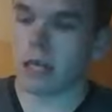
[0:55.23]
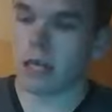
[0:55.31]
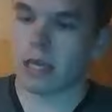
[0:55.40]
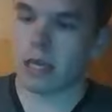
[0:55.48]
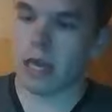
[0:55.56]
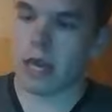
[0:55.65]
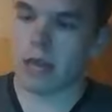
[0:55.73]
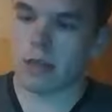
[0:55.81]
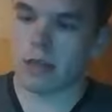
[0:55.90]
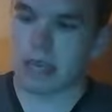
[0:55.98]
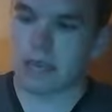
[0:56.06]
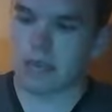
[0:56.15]
yeah, the
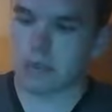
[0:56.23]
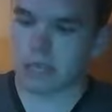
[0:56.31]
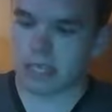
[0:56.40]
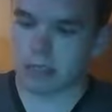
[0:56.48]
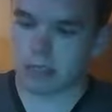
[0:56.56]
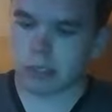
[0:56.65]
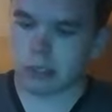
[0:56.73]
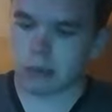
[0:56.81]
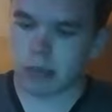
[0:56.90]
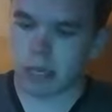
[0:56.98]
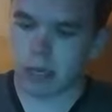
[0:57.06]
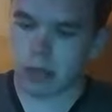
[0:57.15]
Tenth Doctor has to
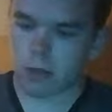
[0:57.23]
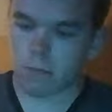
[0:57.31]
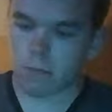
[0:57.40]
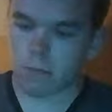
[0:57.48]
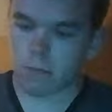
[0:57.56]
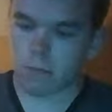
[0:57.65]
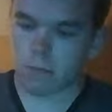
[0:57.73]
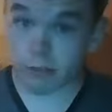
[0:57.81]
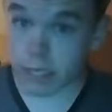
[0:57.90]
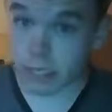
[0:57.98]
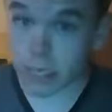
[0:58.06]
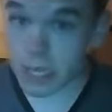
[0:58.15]
destroy them because they're
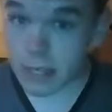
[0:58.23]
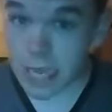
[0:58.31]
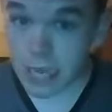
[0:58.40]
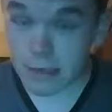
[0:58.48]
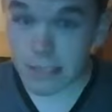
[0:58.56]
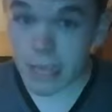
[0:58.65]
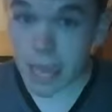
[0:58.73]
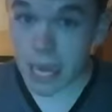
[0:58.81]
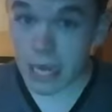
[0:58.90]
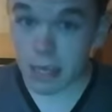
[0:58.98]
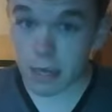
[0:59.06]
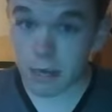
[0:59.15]
trying to hunt down this
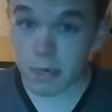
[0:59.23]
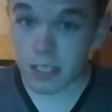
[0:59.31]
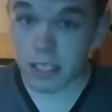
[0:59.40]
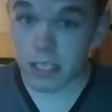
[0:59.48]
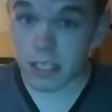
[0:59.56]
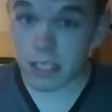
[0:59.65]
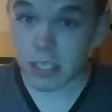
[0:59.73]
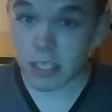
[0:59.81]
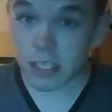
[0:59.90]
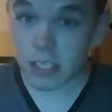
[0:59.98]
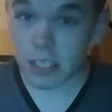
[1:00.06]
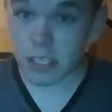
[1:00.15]
alien, which is actually a
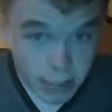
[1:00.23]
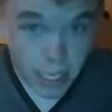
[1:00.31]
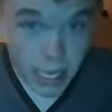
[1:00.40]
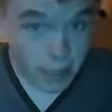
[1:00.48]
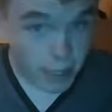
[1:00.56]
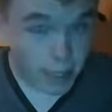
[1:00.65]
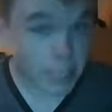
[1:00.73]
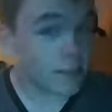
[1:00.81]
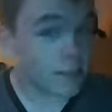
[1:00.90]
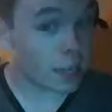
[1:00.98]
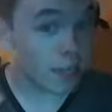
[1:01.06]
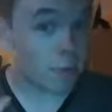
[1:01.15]
friendly alien.
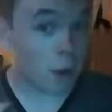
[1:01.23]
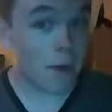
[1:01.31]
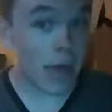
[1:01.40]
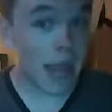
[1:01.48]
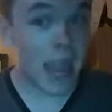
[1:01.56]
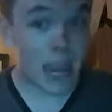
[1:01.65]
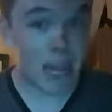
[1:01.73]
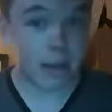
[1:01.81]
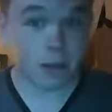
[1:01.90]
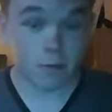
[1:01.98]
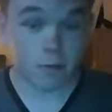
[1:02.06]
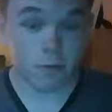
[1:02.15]
It's a proper
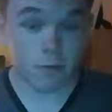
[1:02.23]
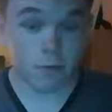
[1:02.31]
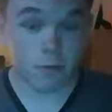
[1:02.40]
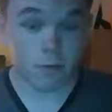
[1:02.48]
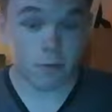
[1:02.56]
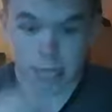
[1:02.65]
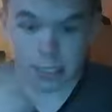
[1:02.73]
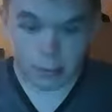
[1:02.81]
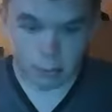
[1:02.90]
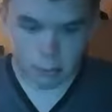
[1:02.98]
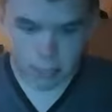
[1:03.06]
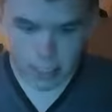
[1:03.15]
alien, and it's
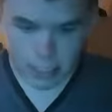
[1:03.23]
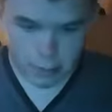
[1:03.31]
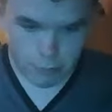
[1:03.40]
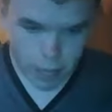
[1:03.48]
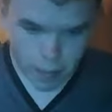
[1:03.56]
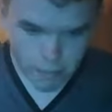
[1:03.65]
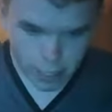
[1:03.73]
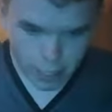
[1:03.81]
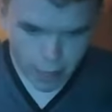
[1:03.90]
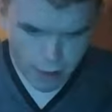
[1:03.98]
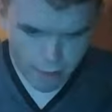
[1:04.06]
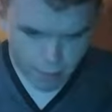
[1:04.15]
all happening
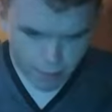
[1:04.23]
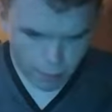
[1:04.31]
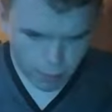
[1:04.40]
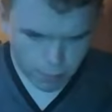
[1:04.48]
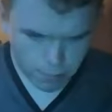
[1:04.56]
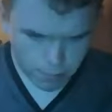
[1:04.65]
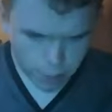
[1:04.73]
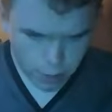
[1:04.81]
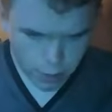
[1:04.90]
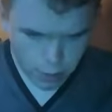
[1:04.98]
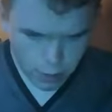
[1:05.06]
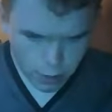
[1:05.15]
at Area 51.
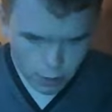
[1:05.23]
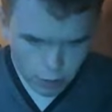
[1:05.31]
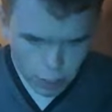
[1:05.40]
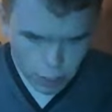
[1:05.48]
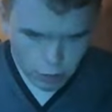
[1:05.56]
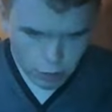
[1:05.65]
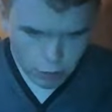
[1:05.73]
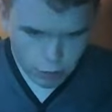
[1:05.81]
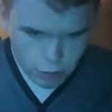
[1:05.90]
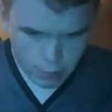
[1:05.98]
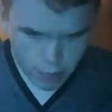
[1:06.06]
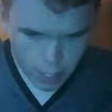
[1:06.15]
Dry
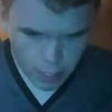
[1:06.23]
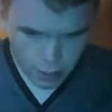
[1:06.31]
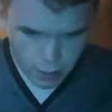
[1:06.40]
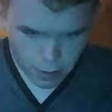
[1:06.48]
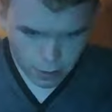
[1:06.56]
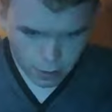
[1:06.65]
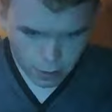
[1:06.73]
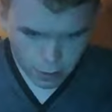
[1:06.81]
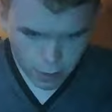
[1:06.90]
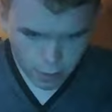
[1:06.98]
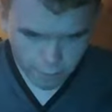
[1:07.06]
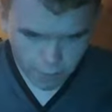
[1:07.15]
Spring
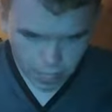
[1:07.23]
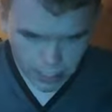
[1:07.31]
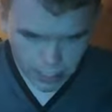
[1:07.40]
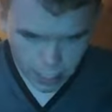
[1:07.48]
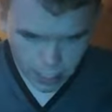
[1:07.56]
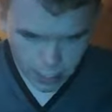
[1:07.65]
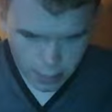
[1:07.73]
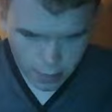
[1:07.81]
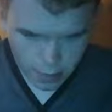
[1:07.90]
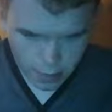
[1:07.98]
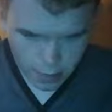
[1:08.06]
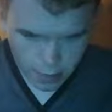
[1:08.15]
Nofata,
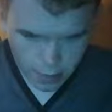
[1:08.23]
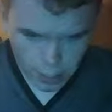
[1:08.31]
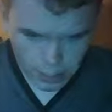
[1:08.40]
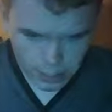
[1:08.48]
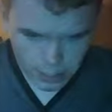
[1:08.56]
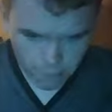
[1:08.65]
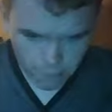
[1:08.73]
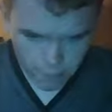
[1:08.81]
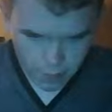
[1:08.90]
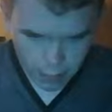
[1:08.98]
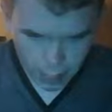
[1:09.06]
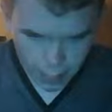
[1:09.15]

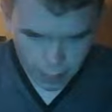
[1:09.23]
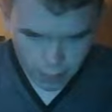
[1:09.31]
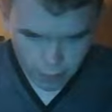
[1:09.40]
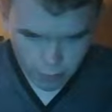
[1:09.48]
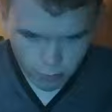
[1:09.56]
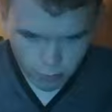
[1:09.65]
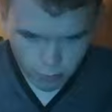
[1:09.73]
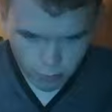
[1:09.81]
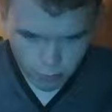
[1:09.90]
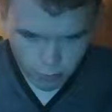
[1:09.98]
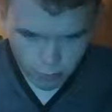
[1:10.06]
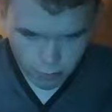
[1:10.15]
1958, during a
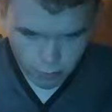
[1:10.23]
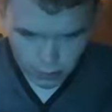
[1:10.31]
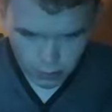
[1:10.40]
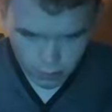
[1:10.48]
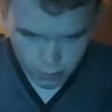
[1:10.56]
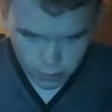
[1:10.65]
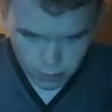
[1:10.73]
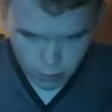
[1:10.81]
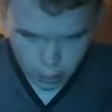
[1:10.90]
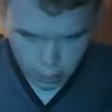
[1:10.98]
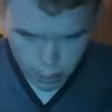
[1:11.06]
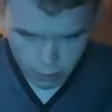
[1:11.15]
visit to
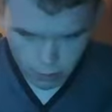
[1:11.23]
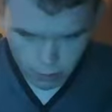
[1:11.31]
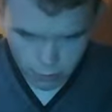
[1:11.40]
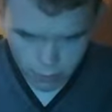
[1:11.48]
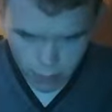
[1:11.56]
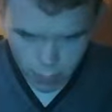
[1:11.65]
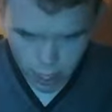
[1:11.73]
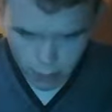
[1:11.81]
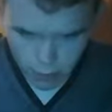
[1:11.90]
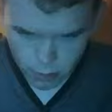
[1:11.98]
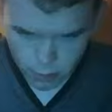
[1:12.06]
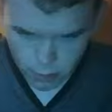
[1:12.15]
a local
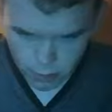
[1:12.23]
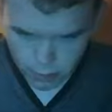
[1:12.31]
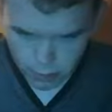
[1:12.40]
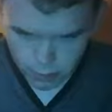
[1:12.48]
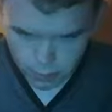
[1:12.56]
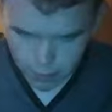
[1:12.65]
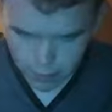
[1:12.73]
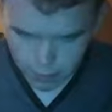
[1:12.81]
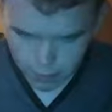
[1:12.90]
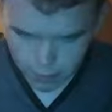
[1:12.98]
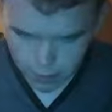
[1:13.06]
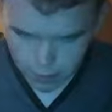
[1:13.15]
diner, the Doctor's
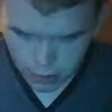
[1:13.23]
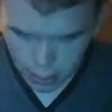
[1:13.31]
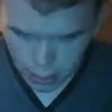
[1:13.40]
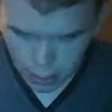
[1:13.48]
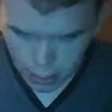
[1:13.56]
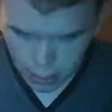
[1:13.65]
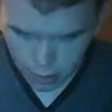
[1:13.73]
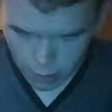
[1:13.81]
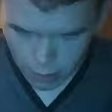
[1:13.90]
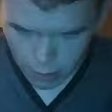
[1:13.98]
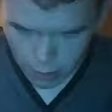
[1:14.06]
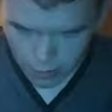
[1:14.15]
best friends are young
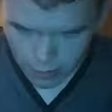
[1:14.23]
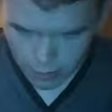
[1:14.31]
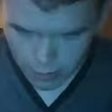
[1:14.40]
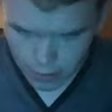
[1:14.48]
waitress